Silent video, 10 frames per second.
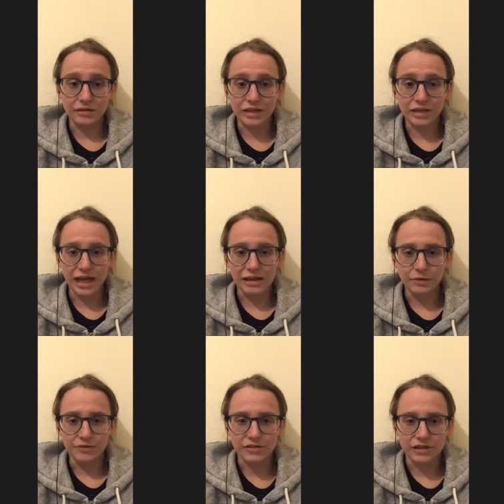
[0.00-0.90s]
U K, but
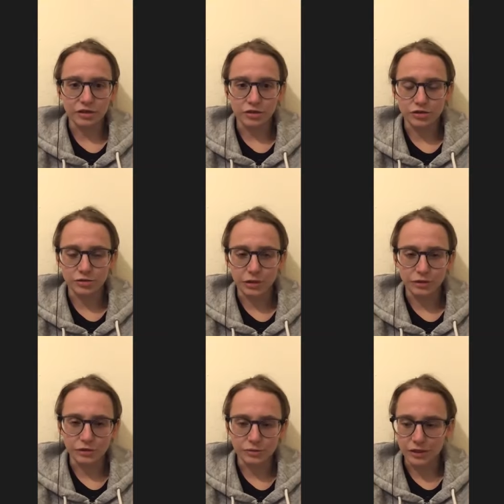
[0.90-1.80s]
obviously across the world
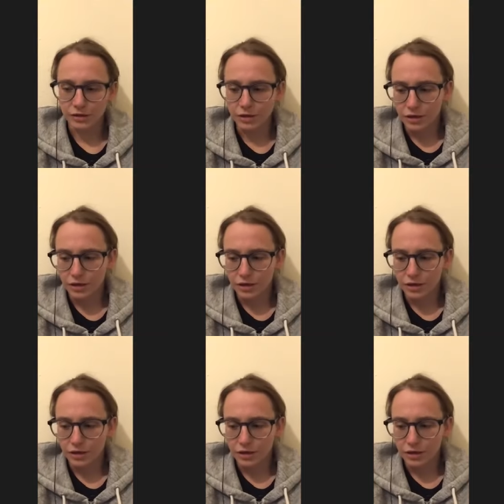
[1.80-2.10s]
as well.